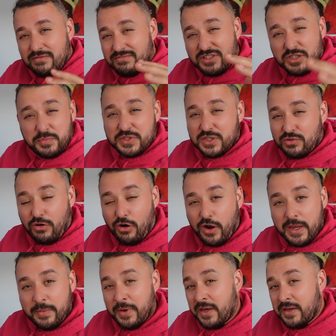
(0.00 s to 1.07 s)

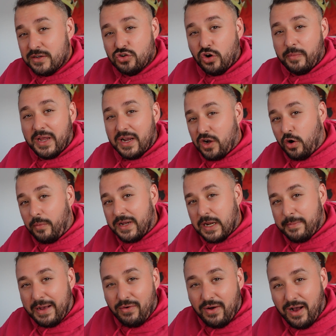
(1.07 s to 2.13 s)
subscribe, drop me a comment
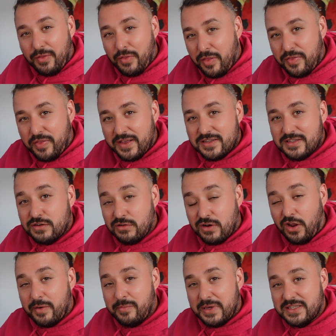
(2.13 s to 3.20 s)
about other things you'd
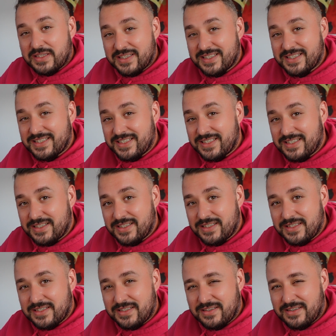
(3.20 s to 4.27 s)
like me to
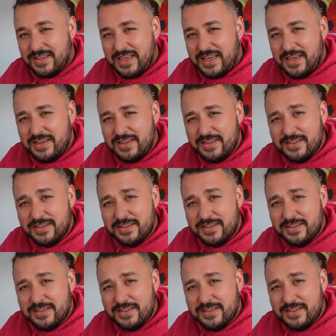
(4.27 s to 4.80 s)
see.